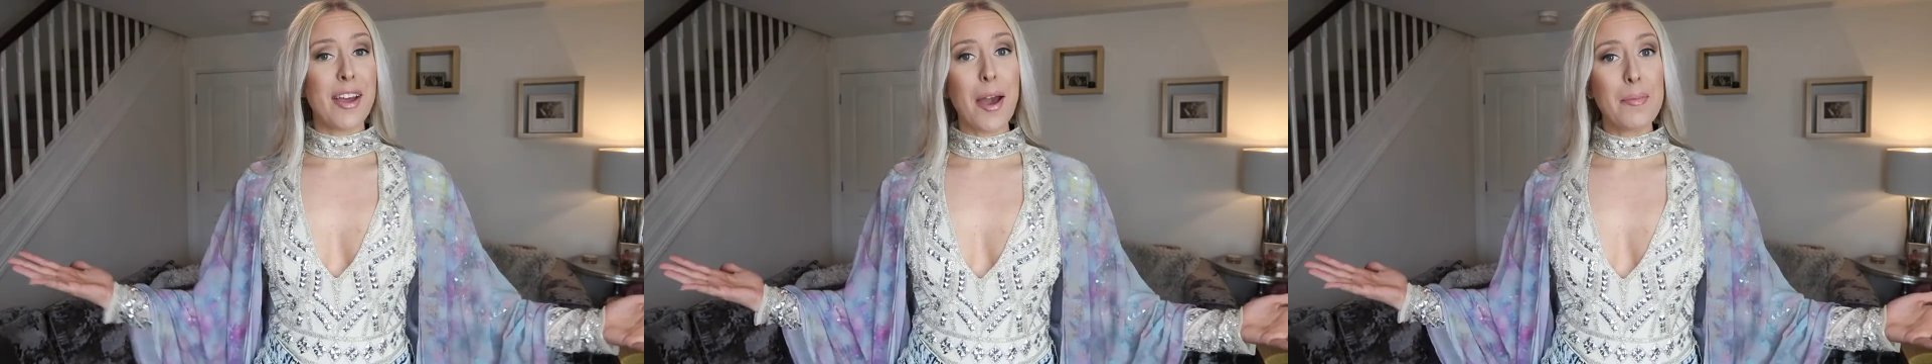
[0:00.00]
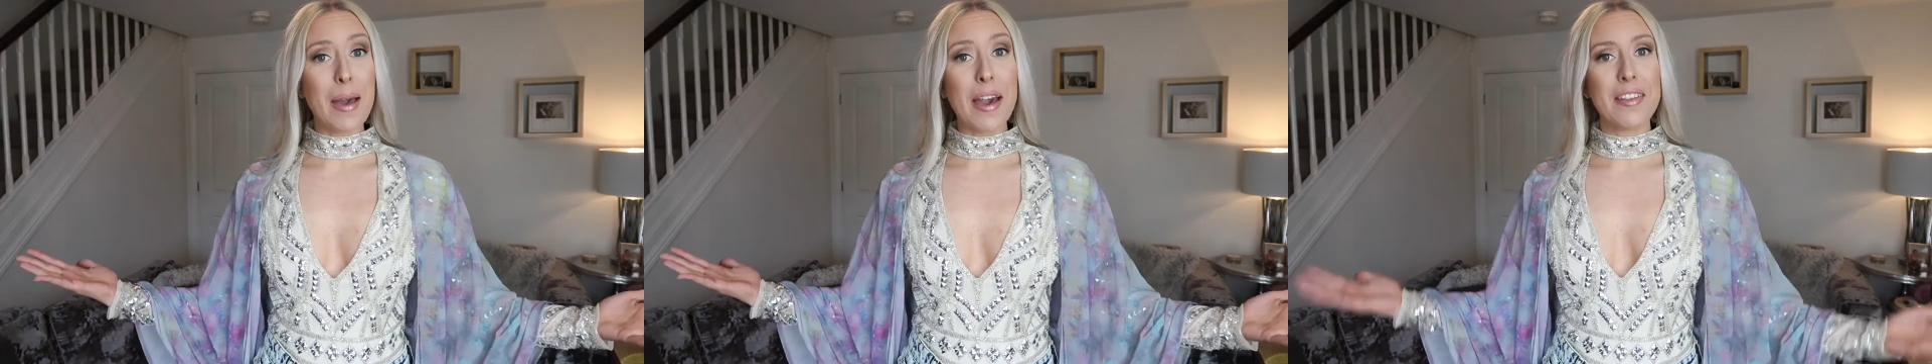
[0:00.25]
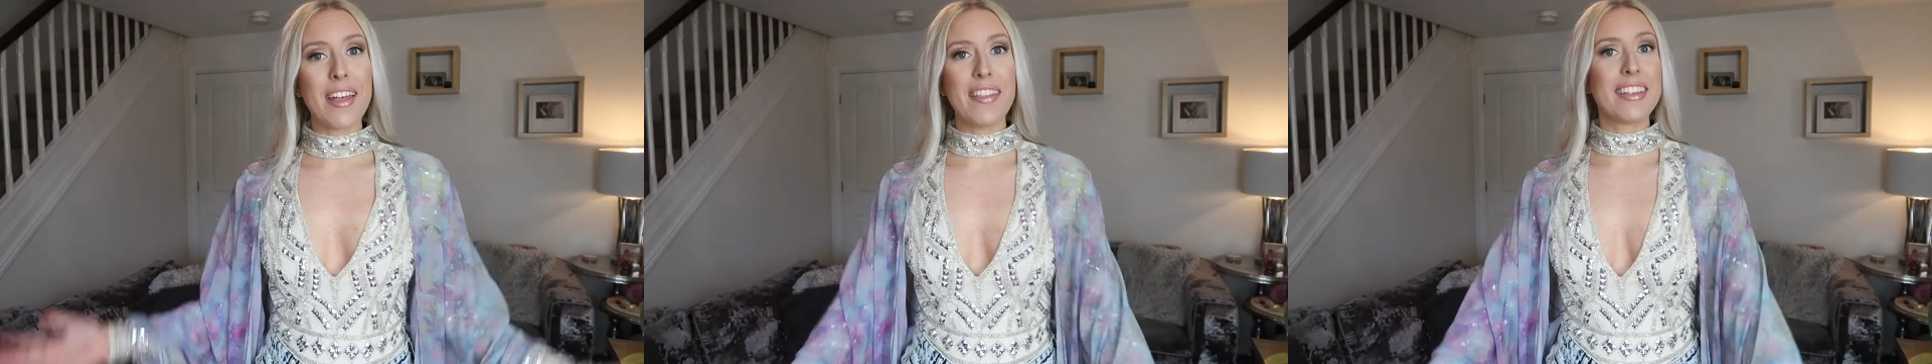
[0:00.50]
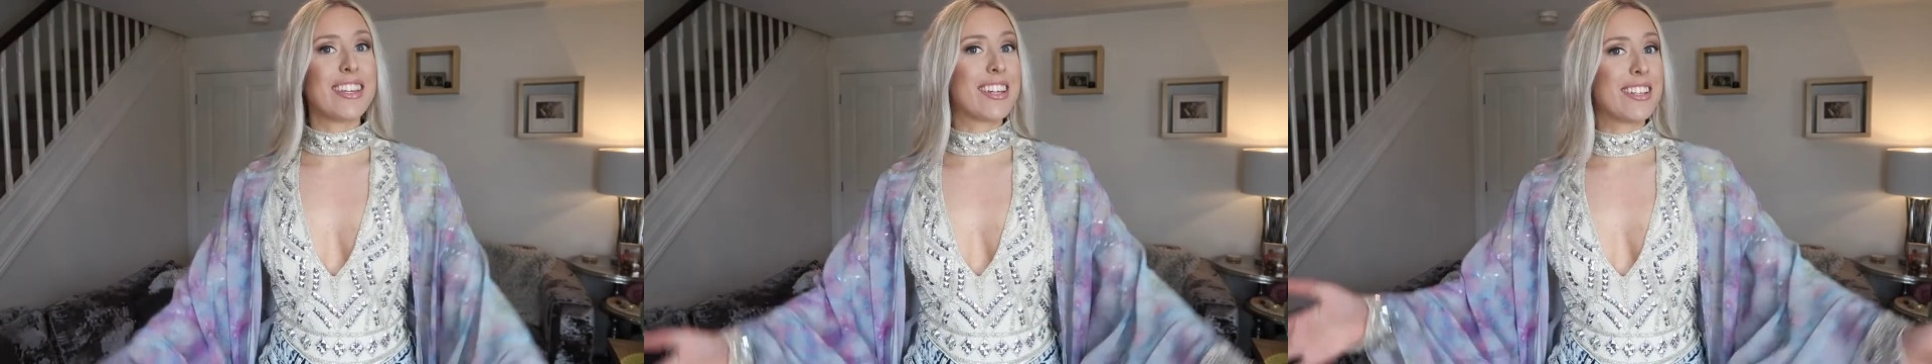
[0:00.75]
not about that,
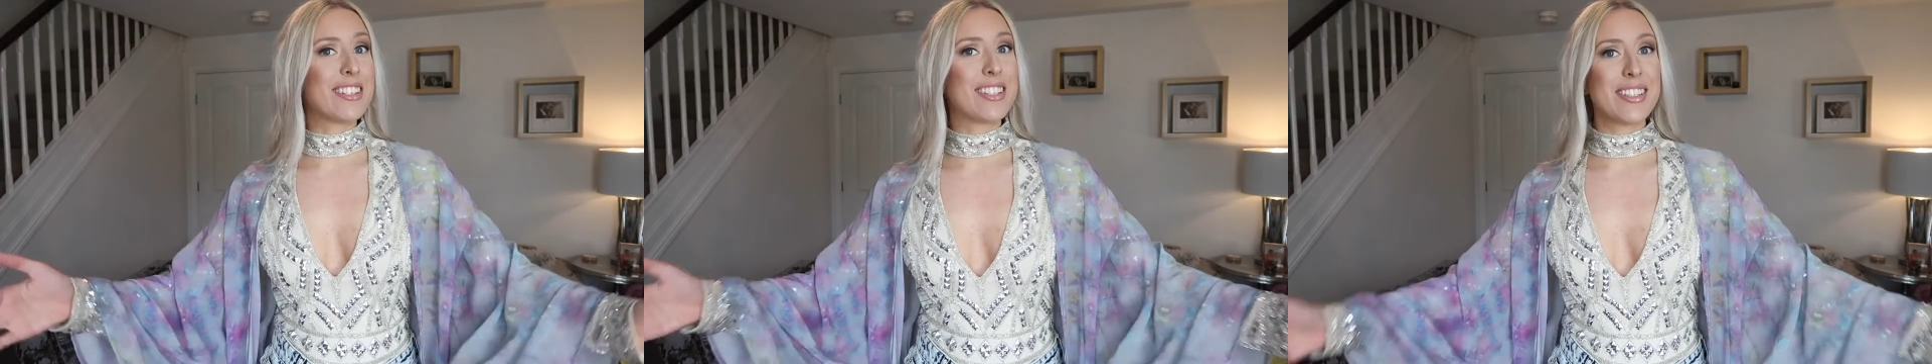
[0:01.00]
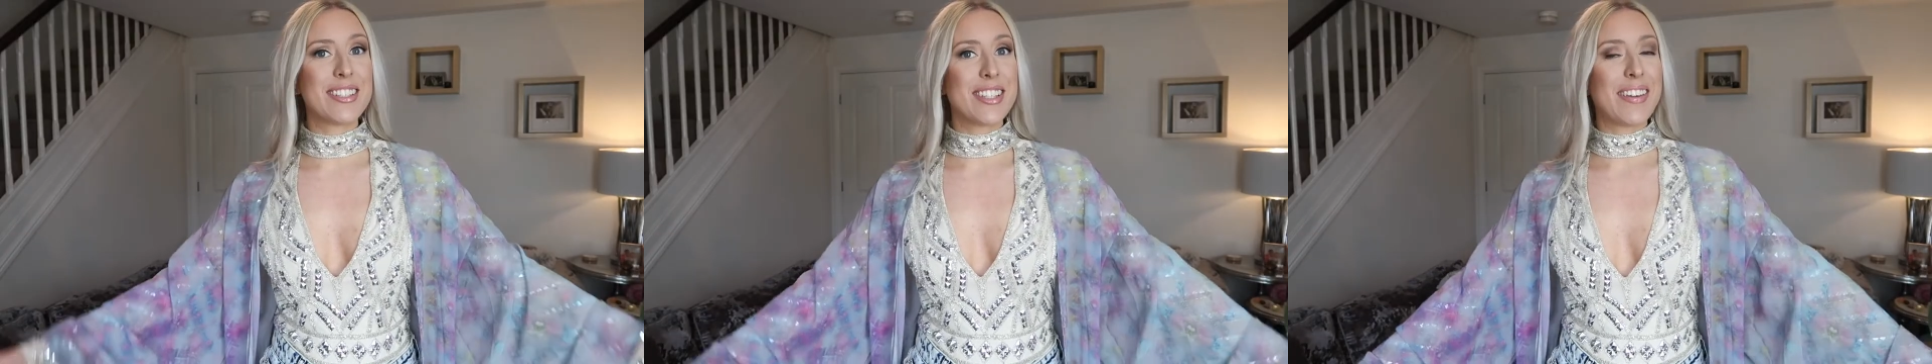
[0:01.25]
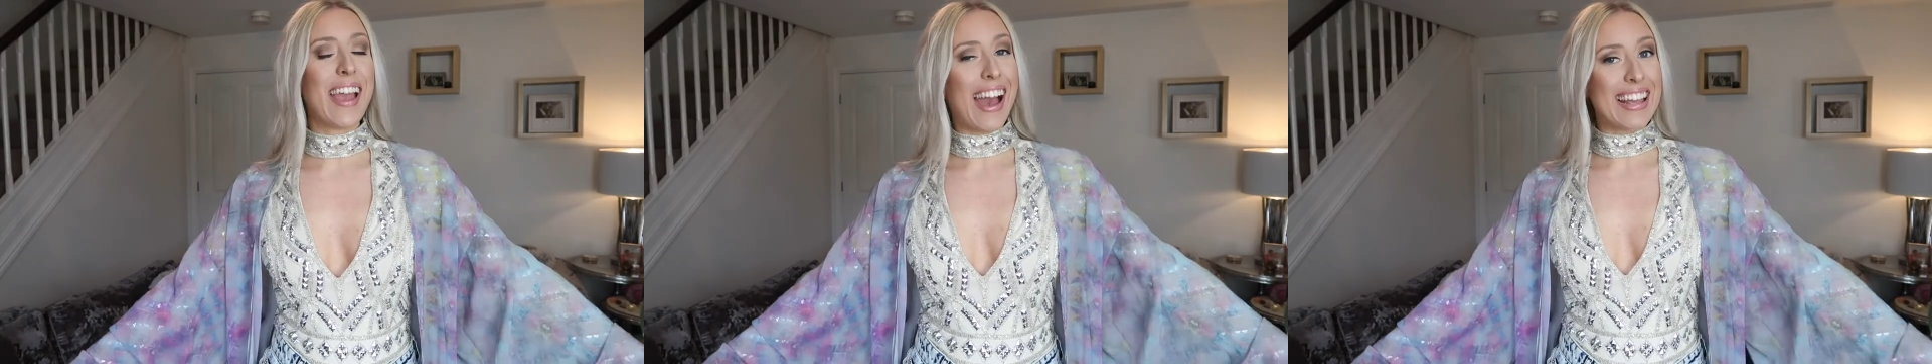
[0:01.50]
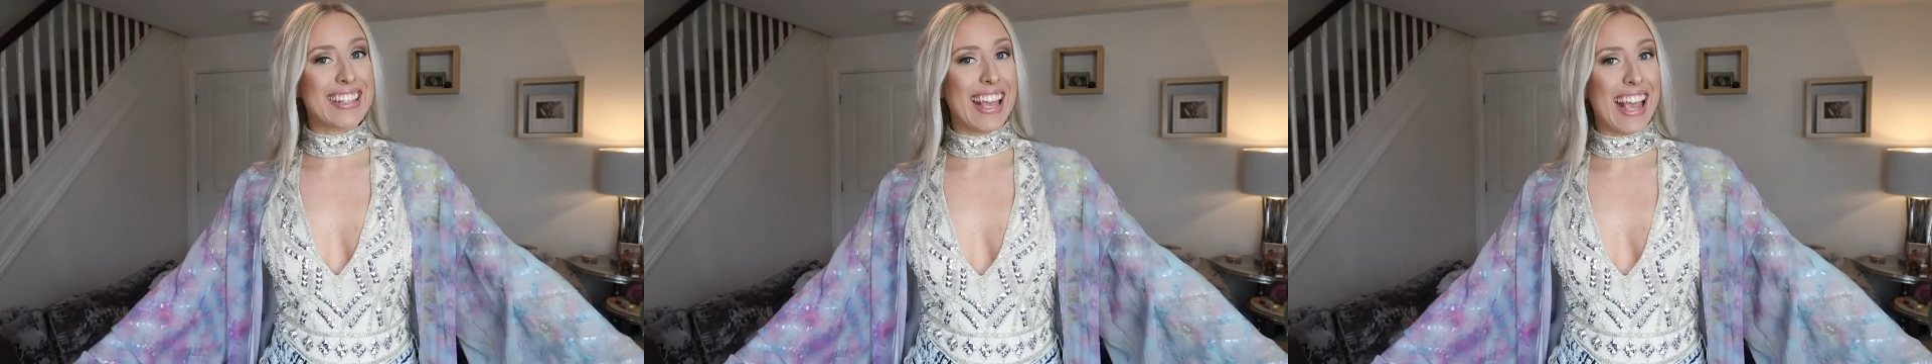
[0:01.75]
then you could just do it
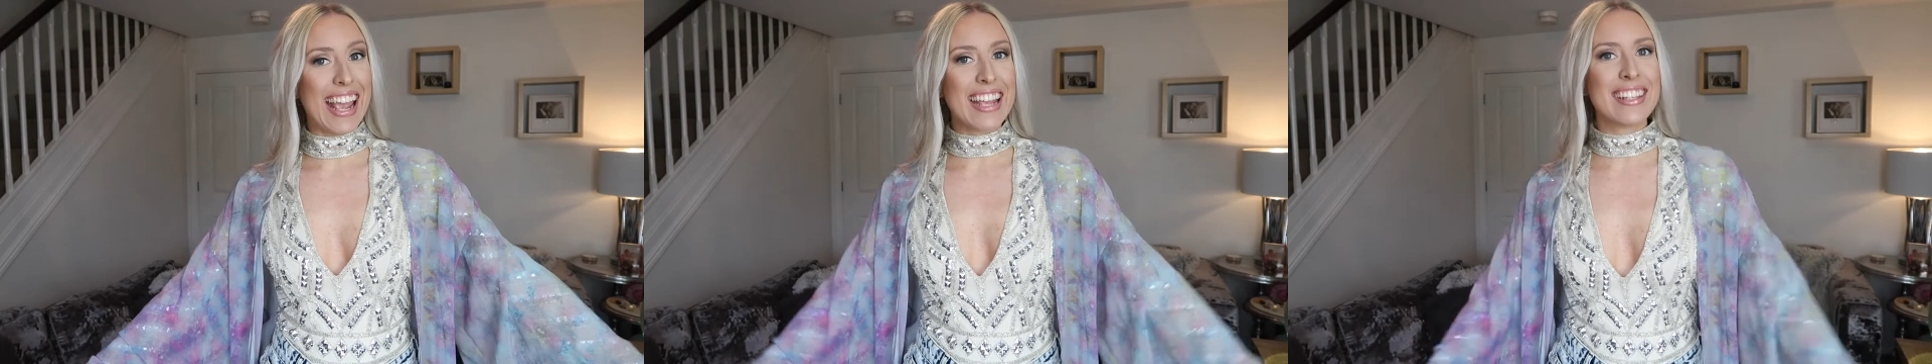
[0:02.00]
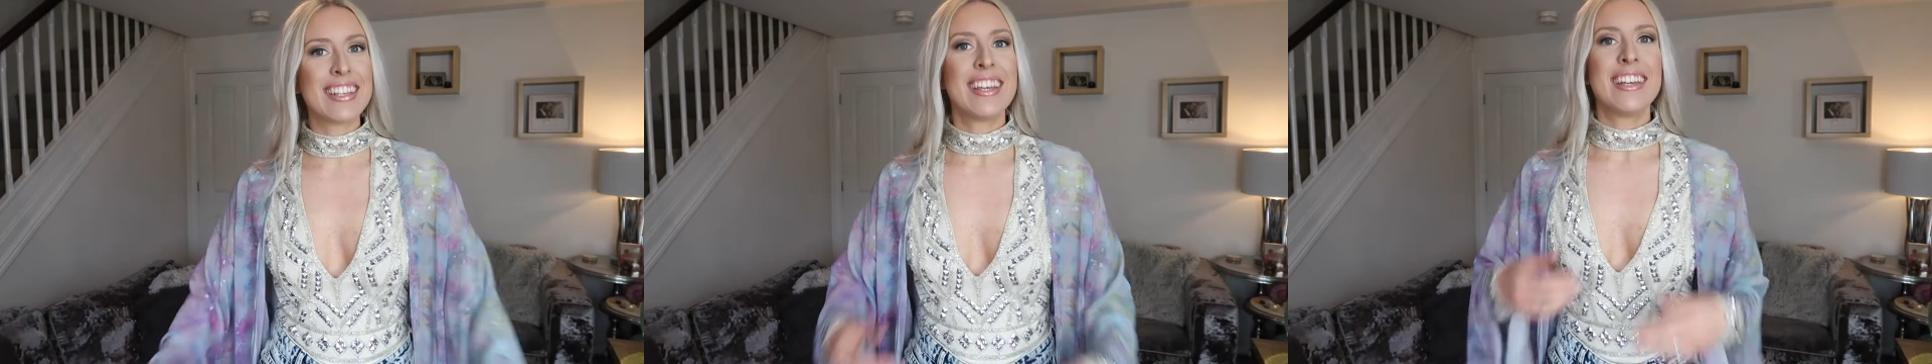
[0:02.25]
as it is.